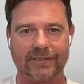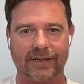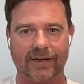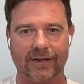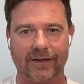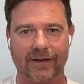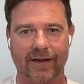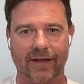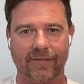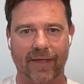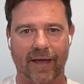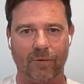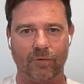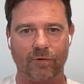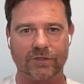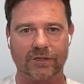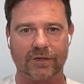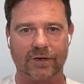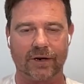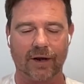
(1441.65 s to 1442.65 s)
uh, and that
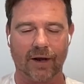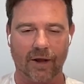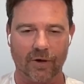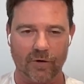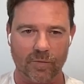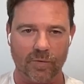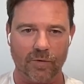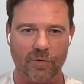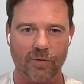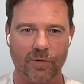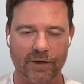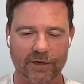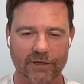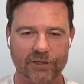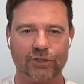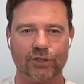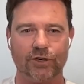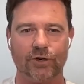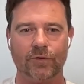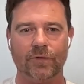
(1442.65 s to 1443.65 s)
was a global
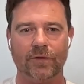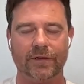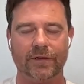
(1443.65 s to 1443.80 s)
issue.